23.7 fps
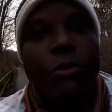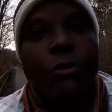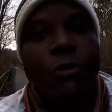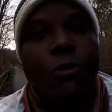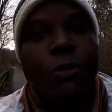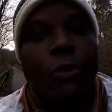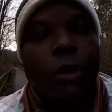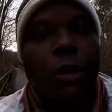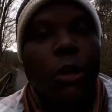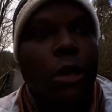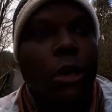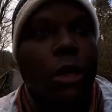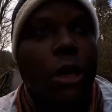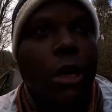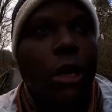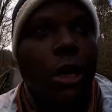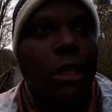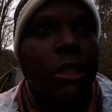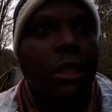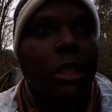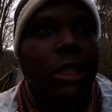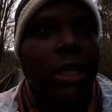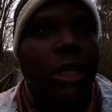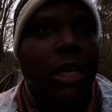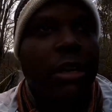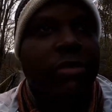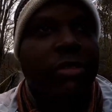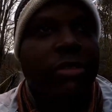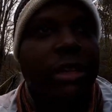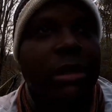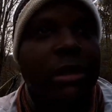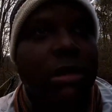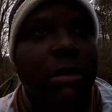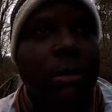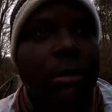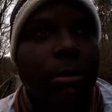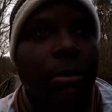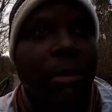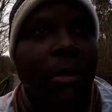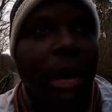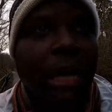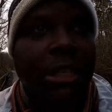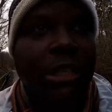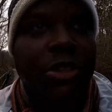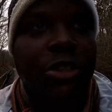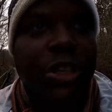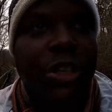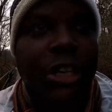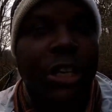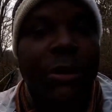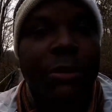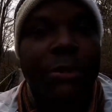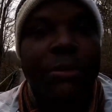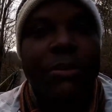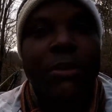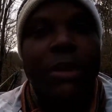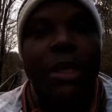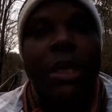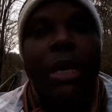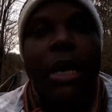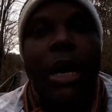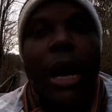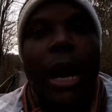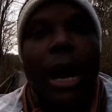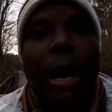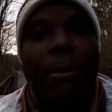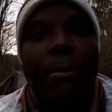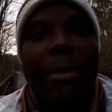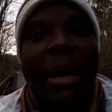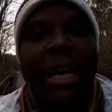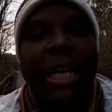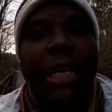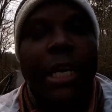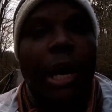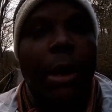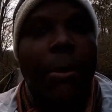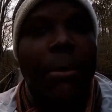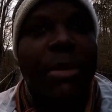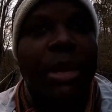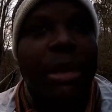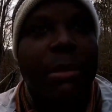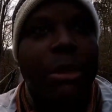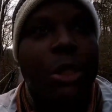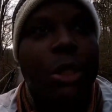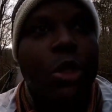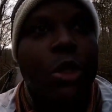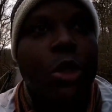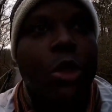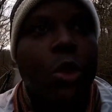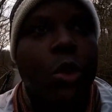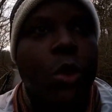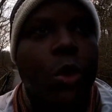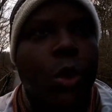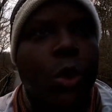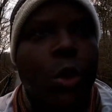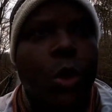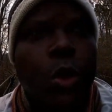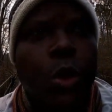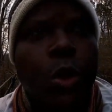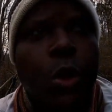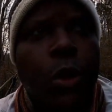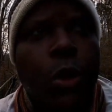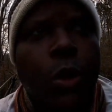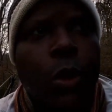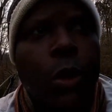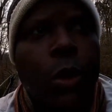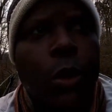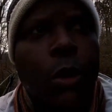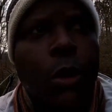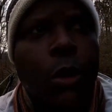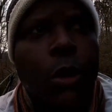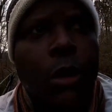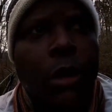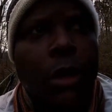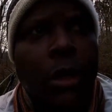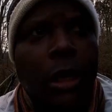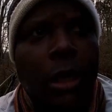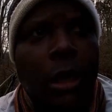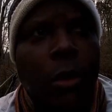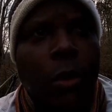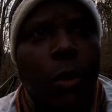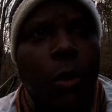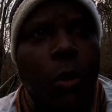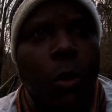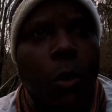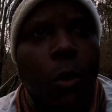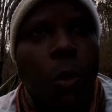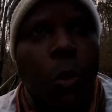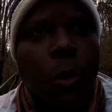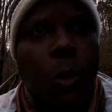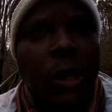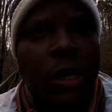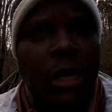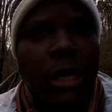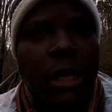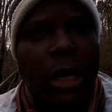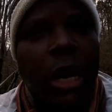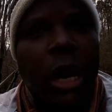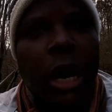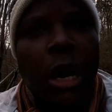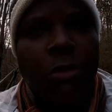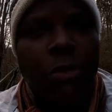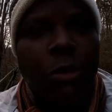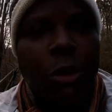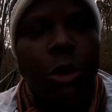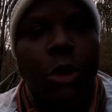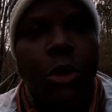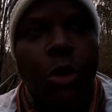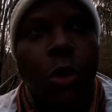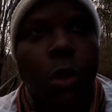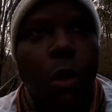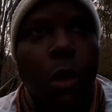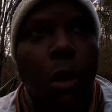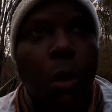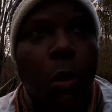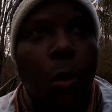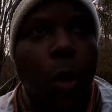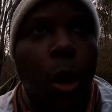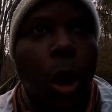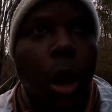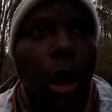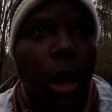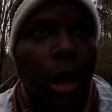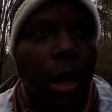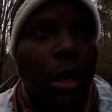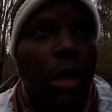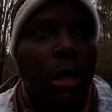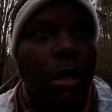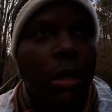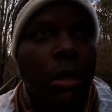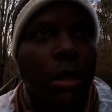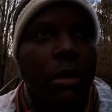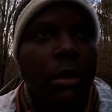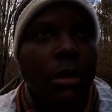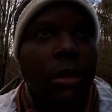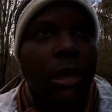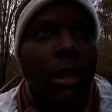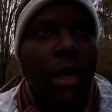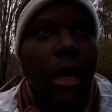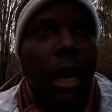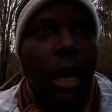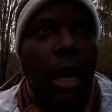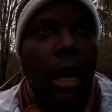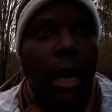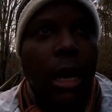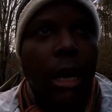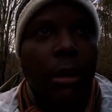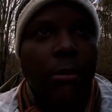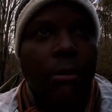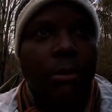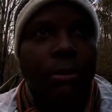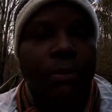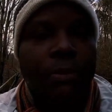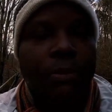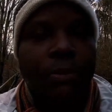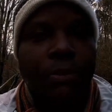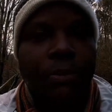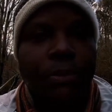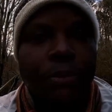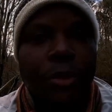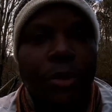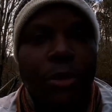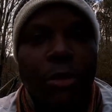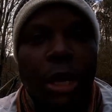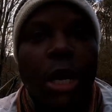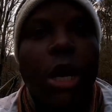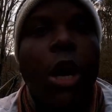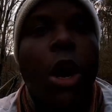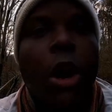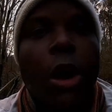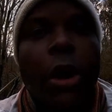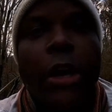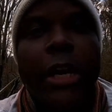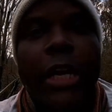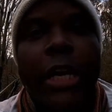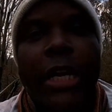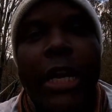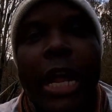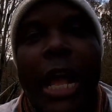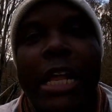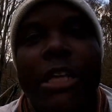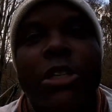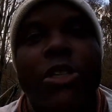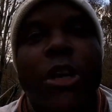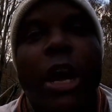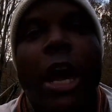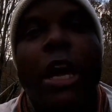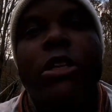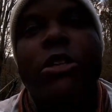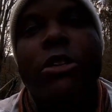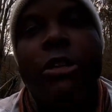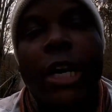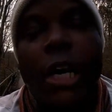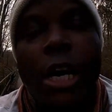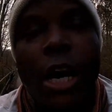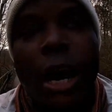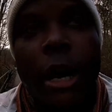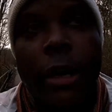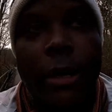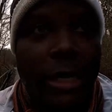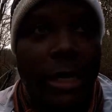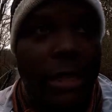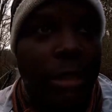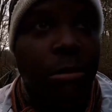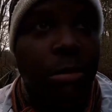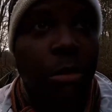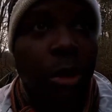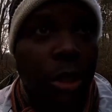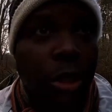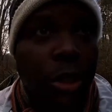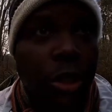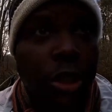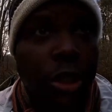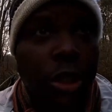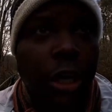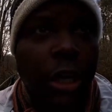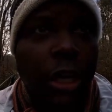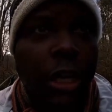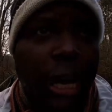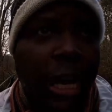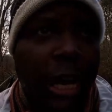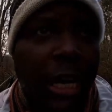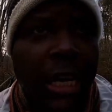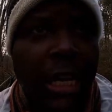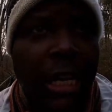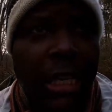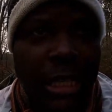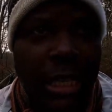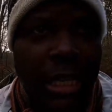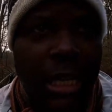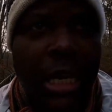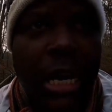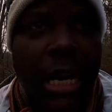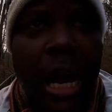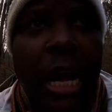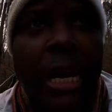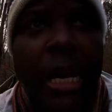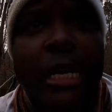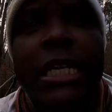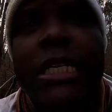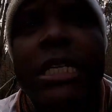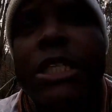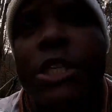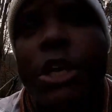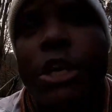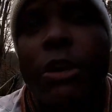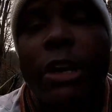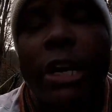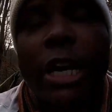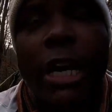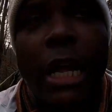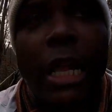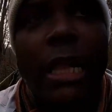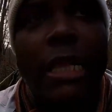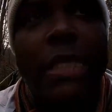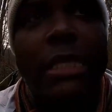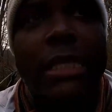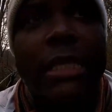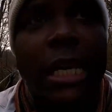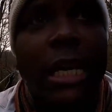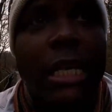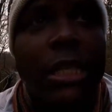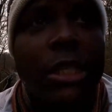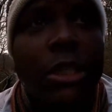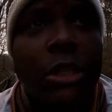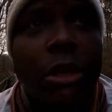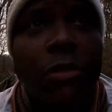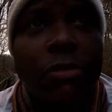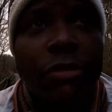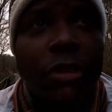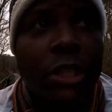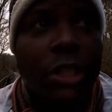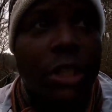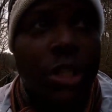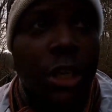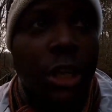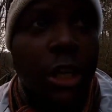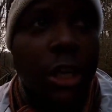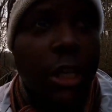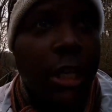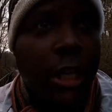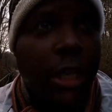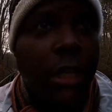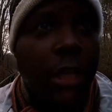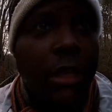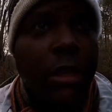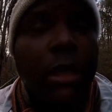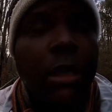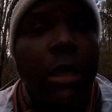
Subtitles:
for conserving battery, I might not be able to do the 1.5 to 2 hour walk recording. I'll try to record as much so you can get an historical sense of the journey.